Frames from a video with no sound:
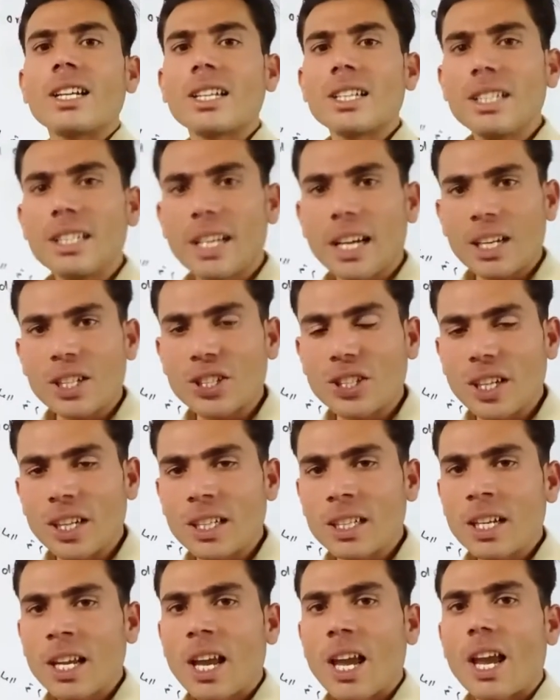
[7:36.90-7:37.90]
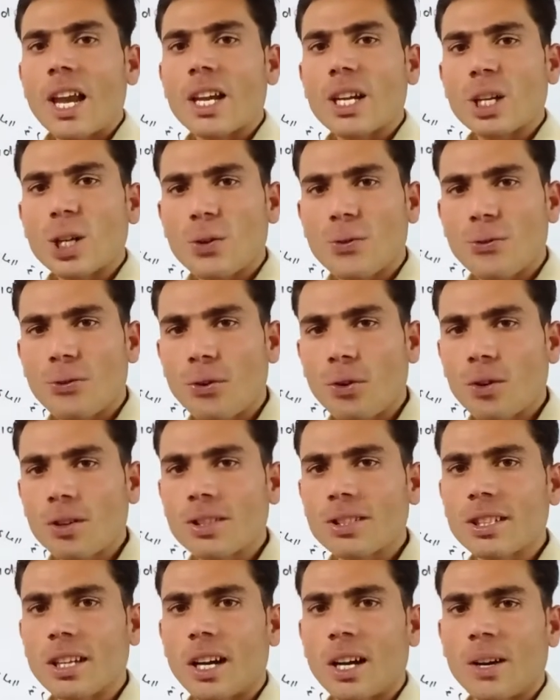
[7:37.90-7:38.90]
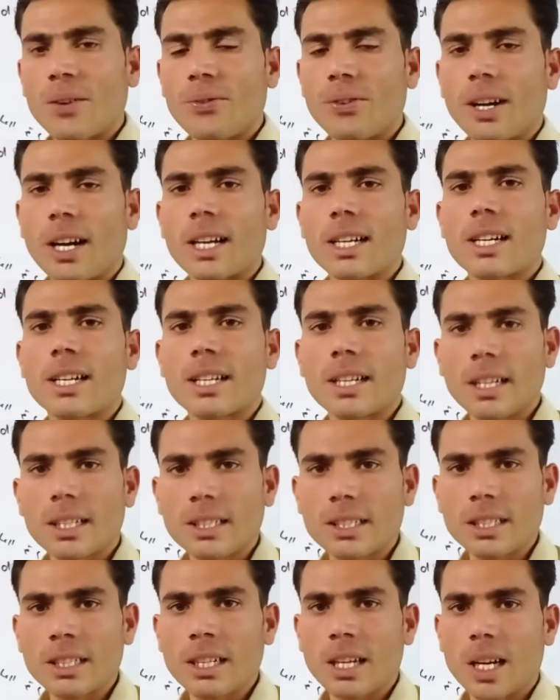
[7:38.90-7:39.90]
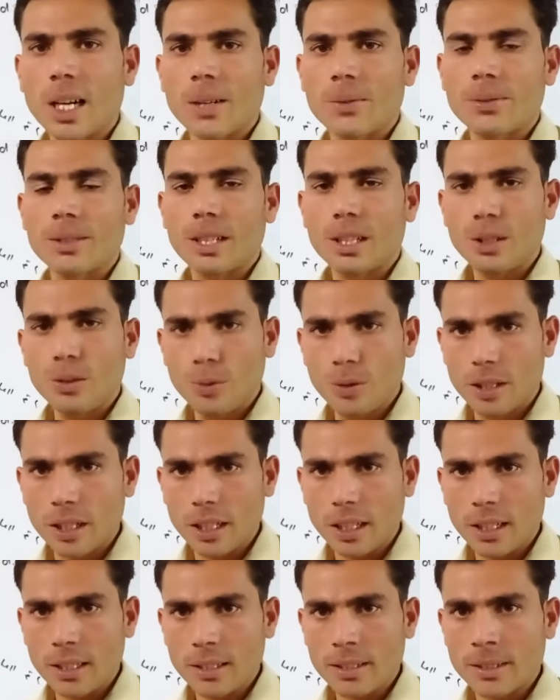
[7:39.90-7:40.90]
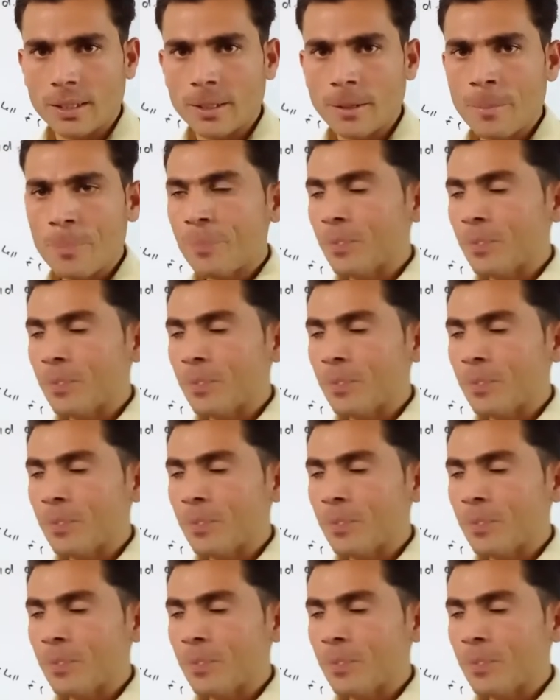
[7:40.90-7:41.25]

reduction in force of attraction of the nucleus